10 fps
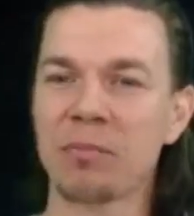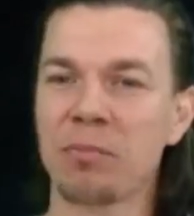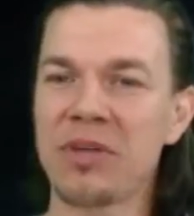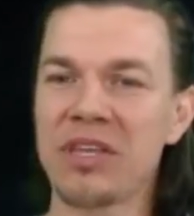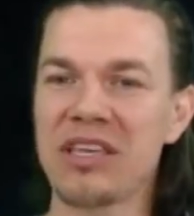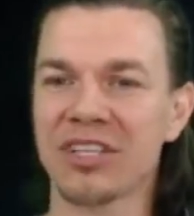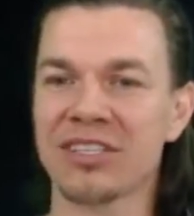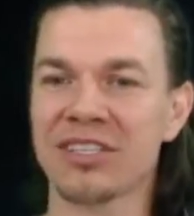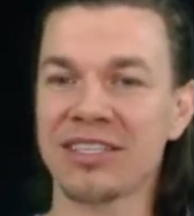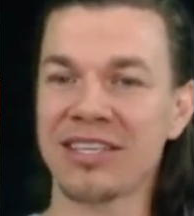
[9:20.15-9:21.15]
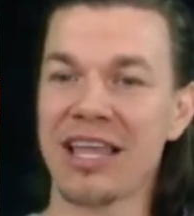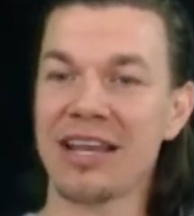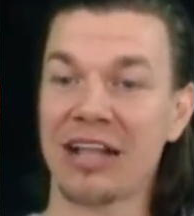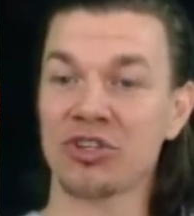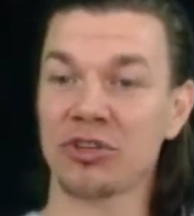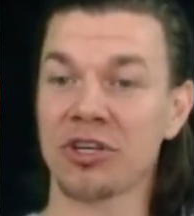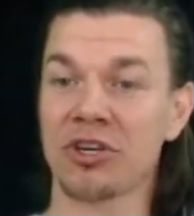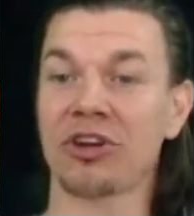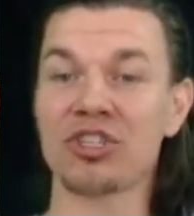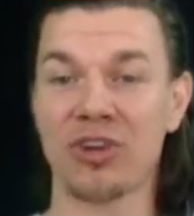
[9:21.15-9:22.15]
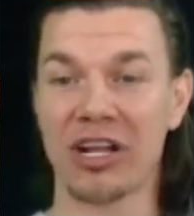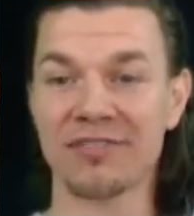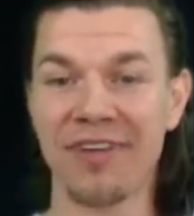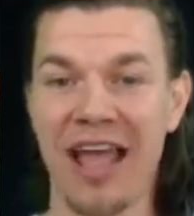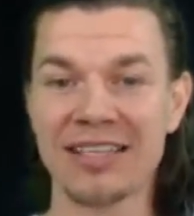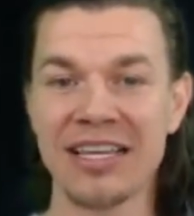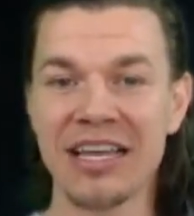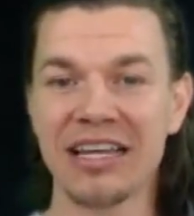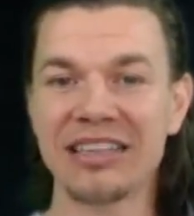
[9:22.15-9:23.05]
and beef contain naturally occurring trans fats.